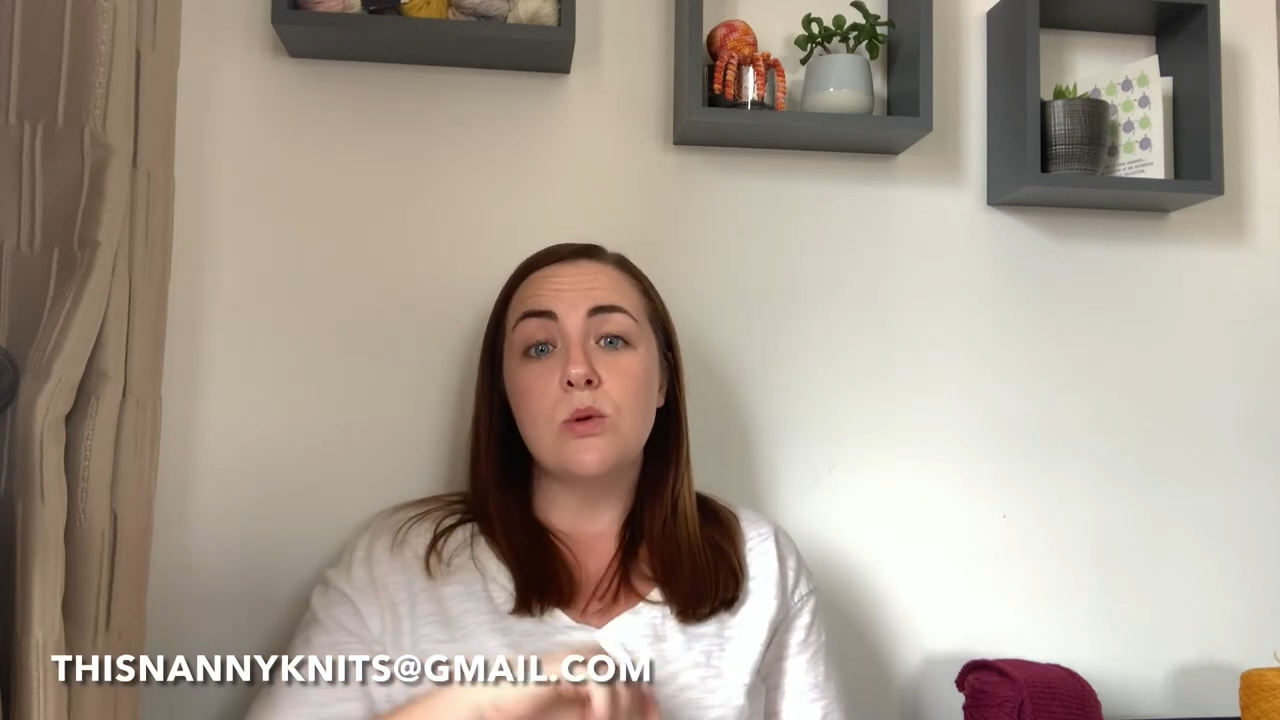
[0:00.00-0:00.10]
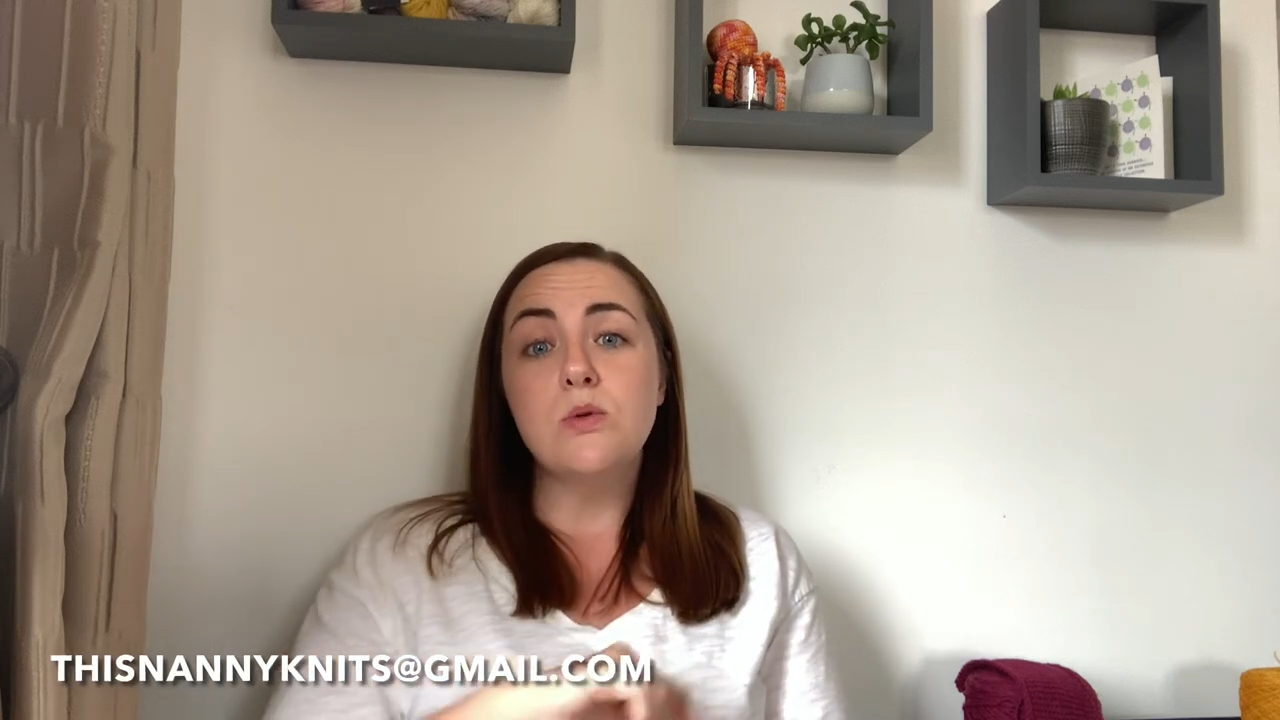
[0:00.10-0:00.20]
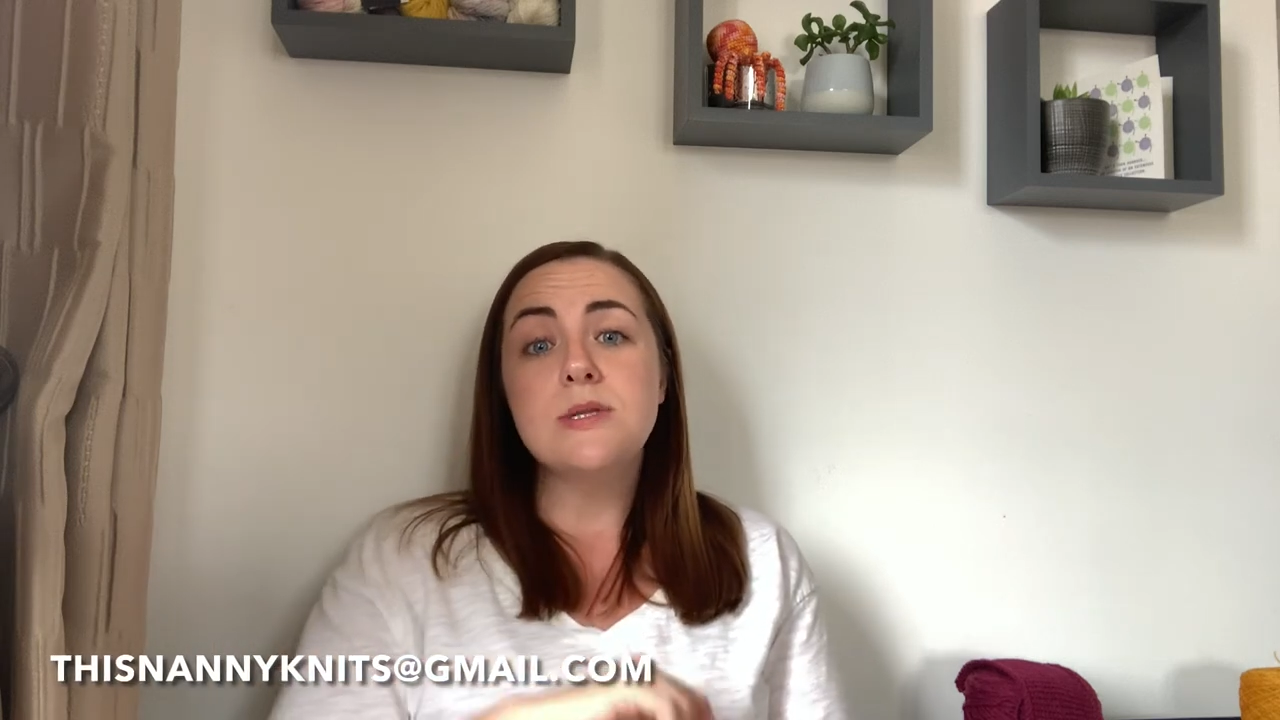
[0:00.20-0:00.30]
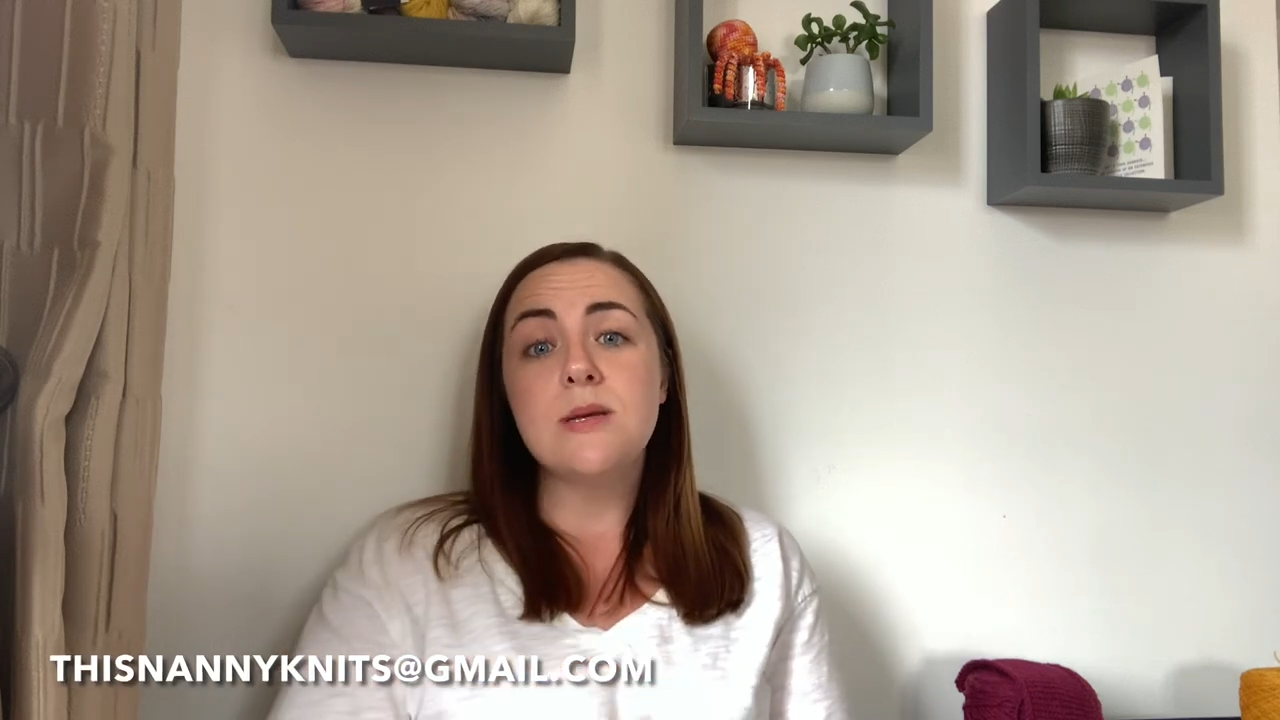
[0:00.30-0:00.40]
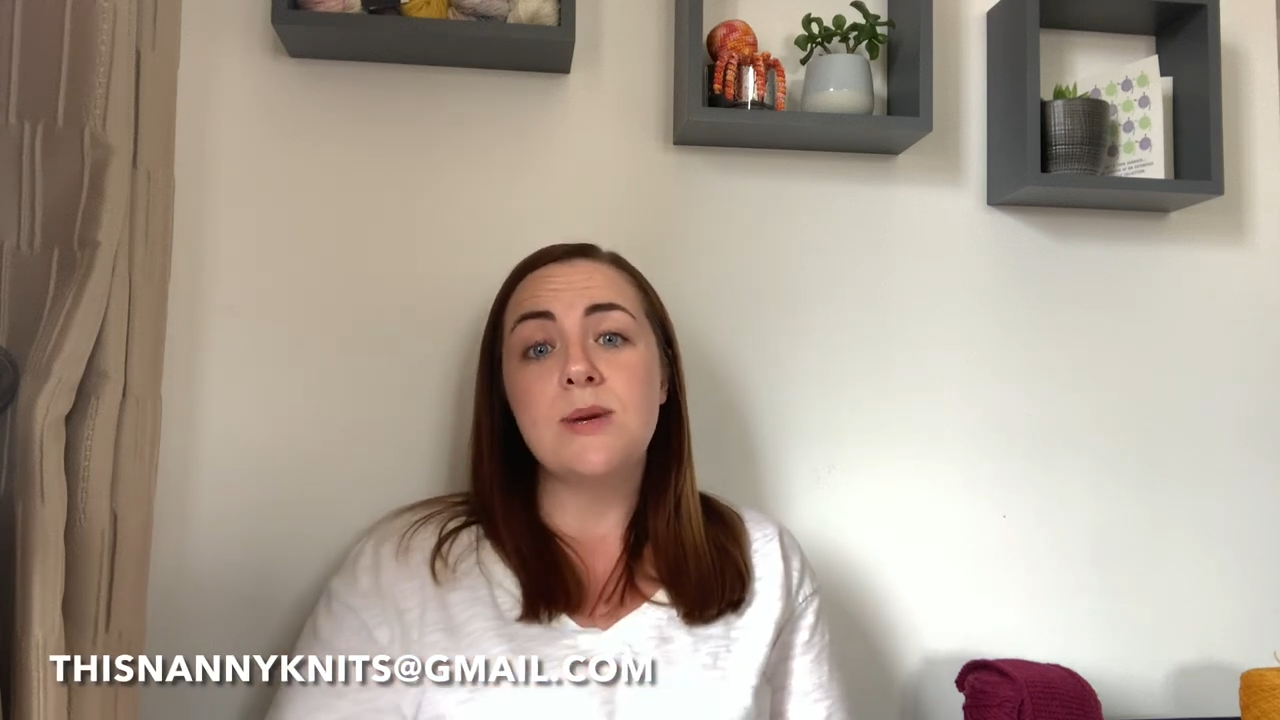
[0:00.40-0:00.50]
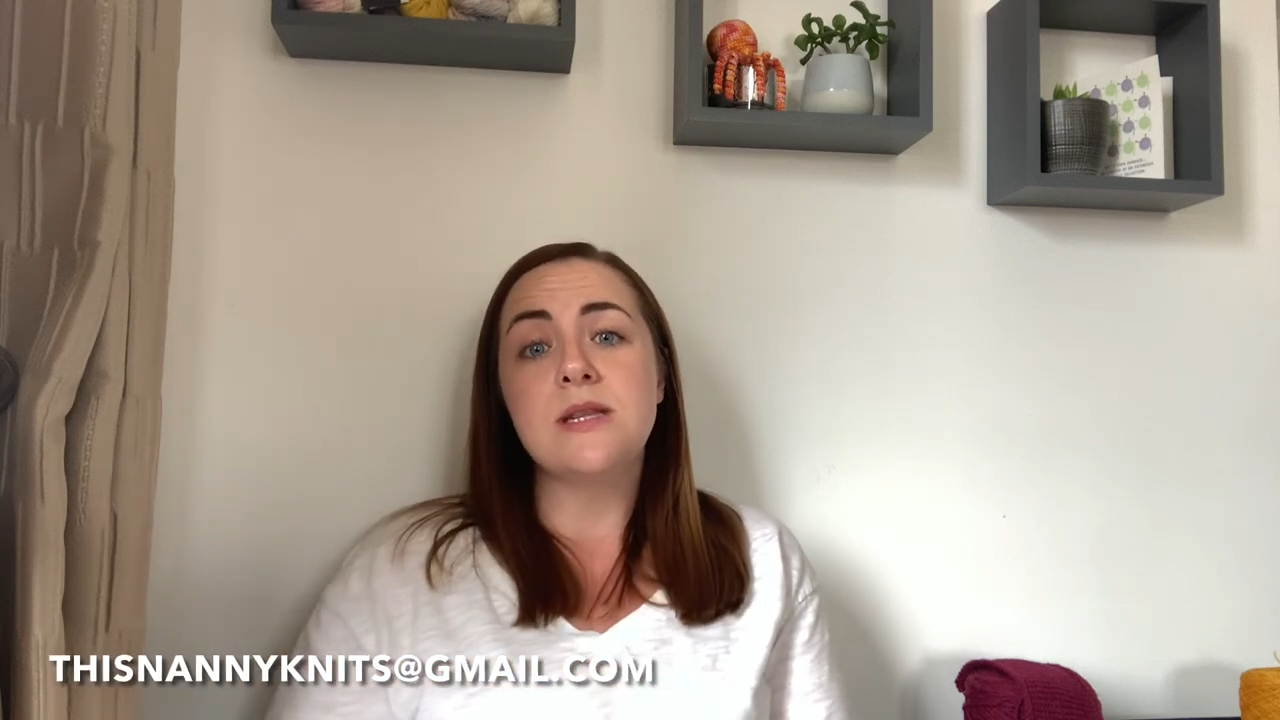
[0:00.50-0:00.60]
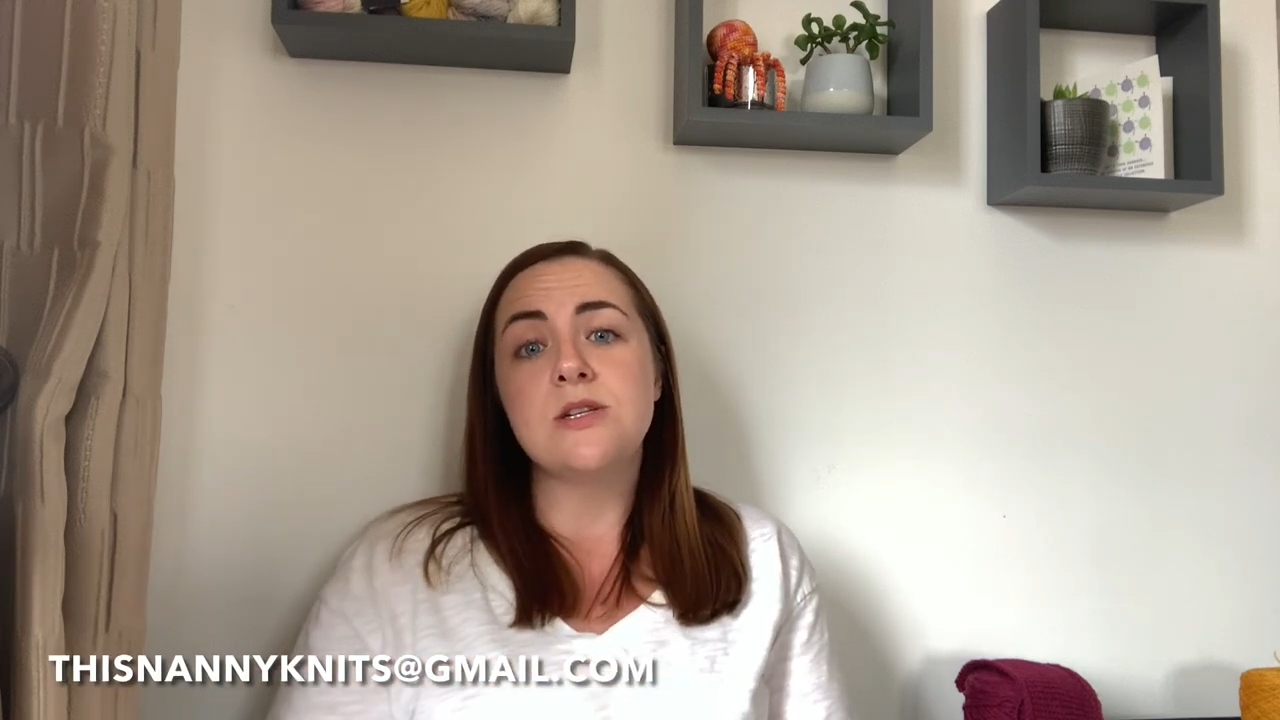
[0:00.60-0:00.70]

also be in the